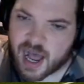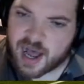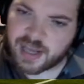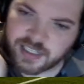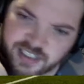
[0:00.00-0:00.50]

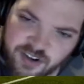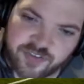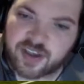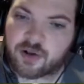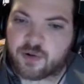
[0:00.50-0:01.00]
I still
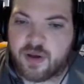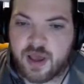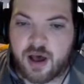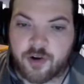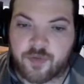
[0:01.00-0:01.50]
think
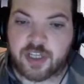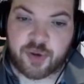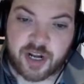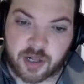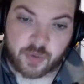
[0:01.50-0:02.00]
Henry's
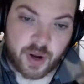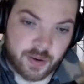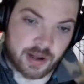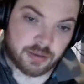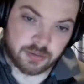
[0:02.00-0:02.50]
better than
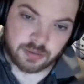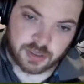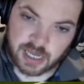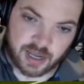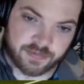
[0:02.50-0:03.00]
Aguero.
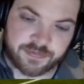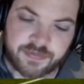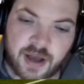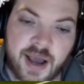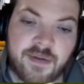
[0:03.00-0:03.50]

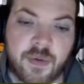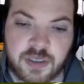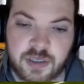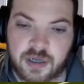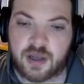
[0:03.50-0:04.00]
I've always
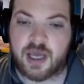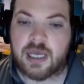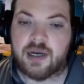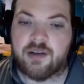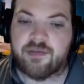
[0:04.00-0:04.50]
lived
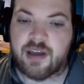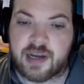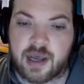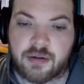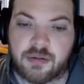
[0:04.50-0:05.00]
that
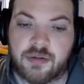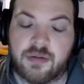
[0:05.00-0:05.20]
down.